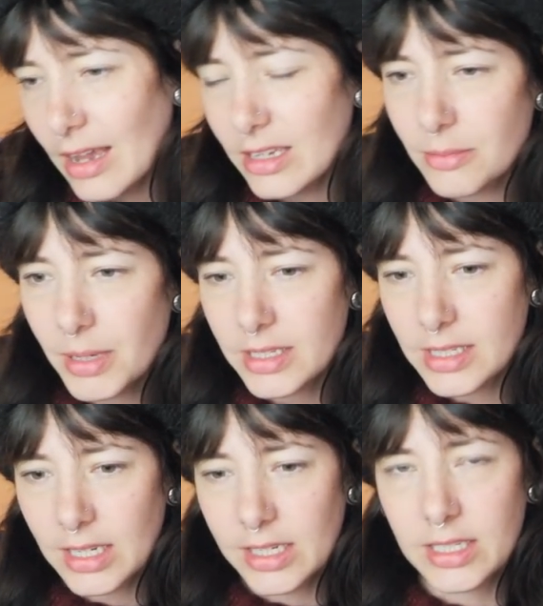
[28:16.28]
is a bit
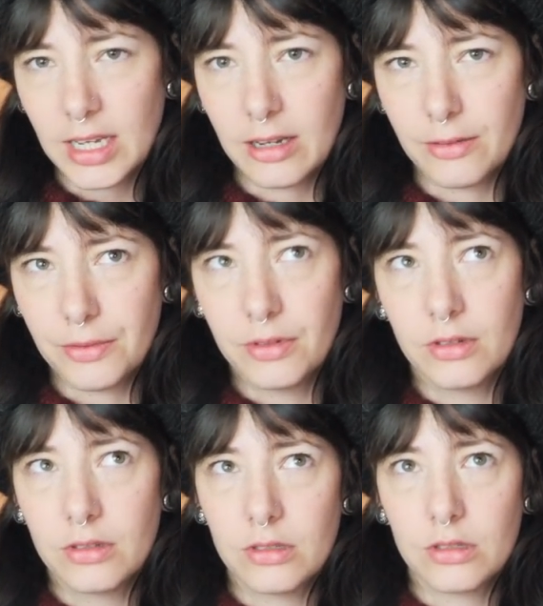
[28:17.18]
silly to have
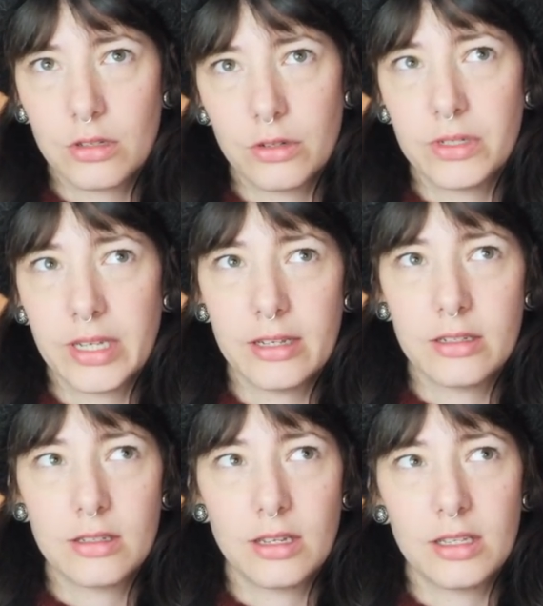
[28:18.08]
two
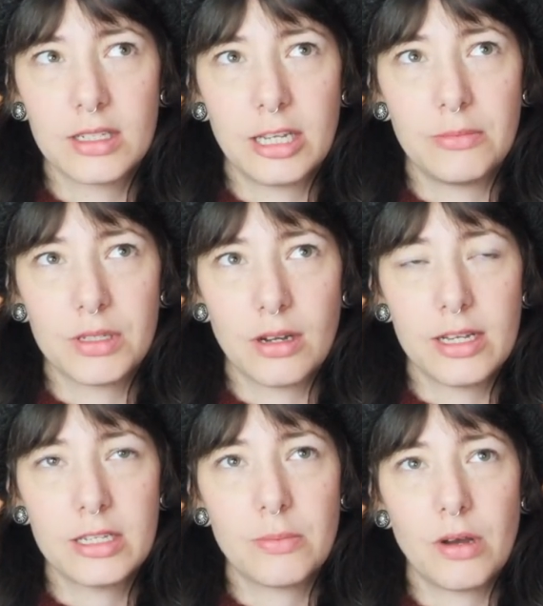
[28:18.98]
sets in the same
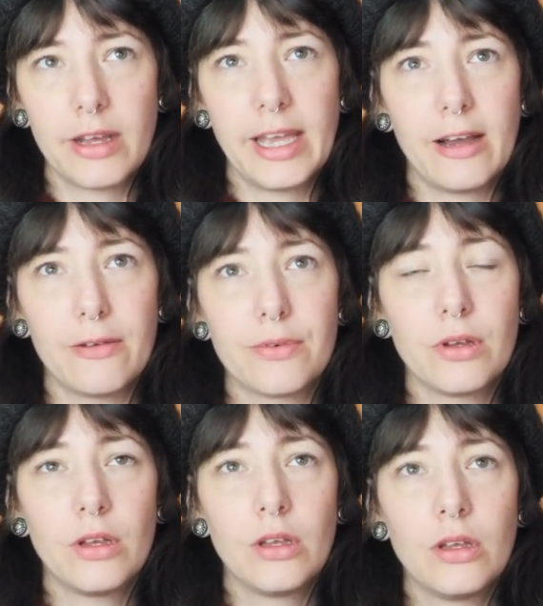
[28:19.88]
size, but I have
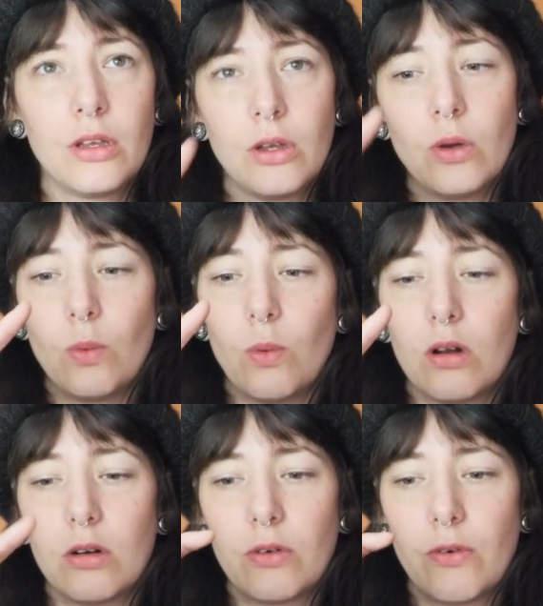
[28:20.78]

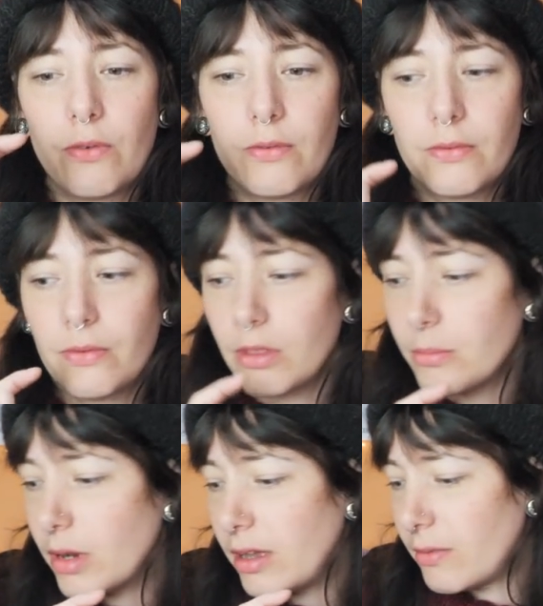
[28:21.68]
one,
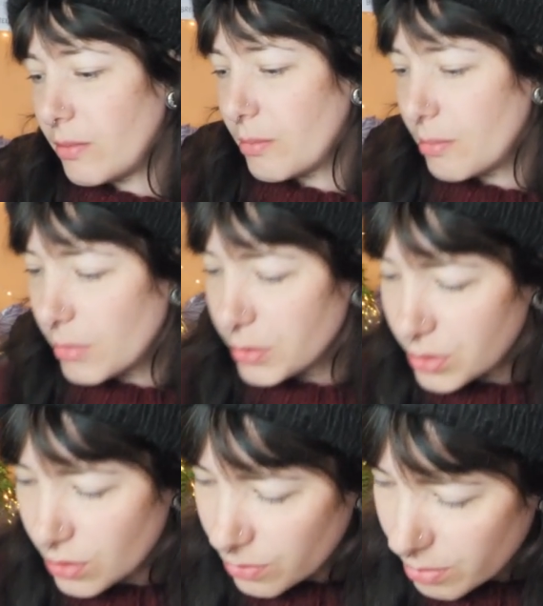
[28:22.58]

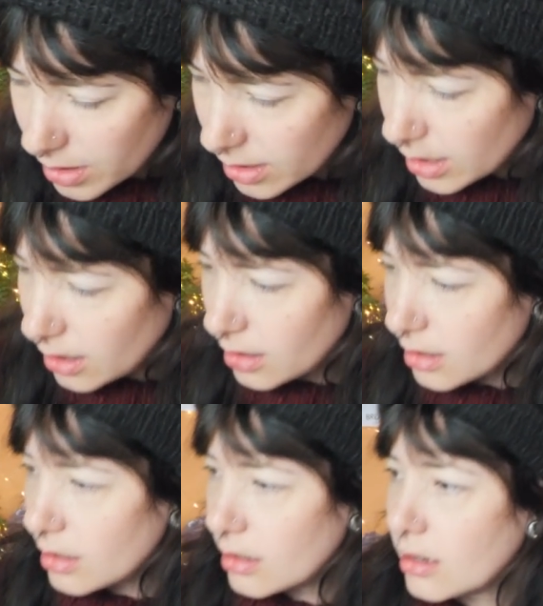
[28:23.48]
most of my
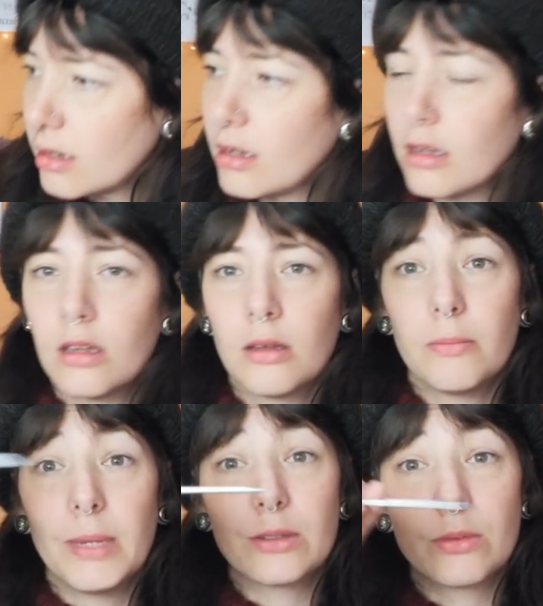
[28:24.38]

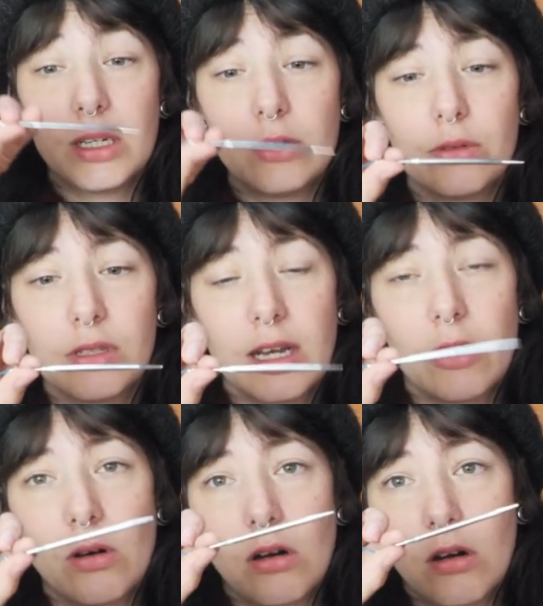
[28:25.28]
metal needles
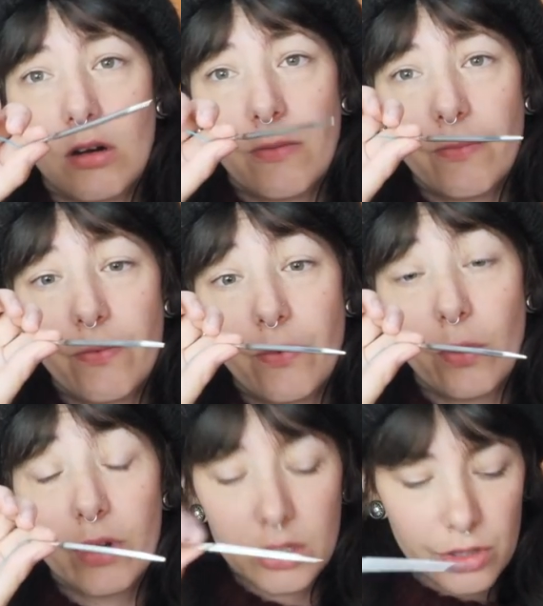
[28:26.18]
now are
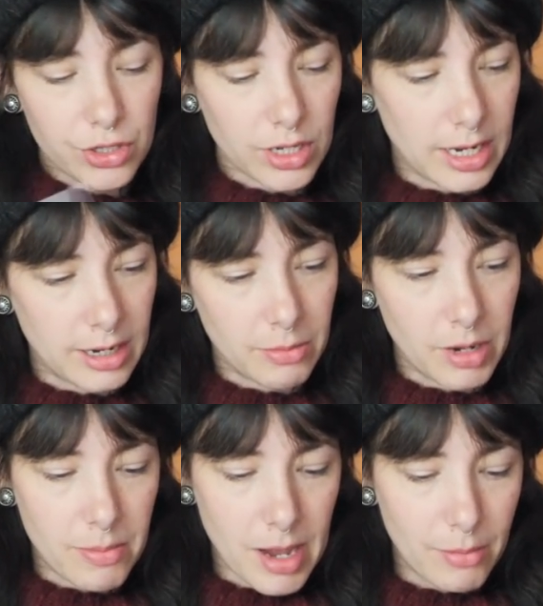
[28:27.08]
4-inch, and
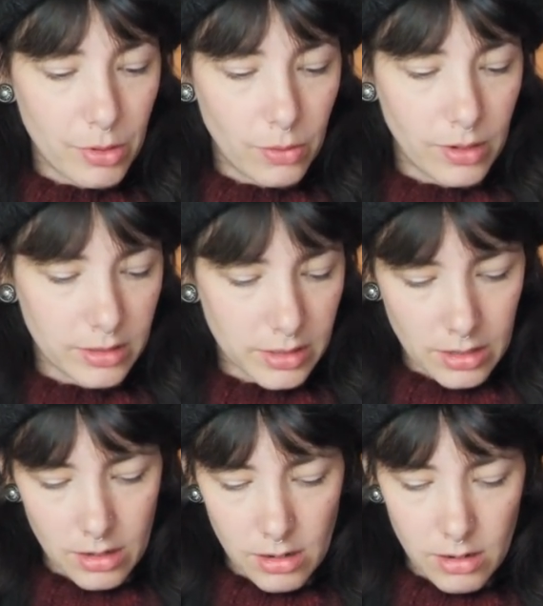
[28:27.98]
my bamboo ones
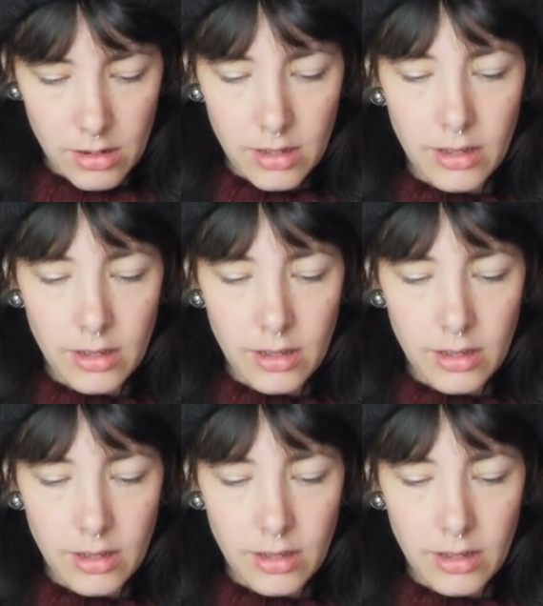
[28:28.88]
are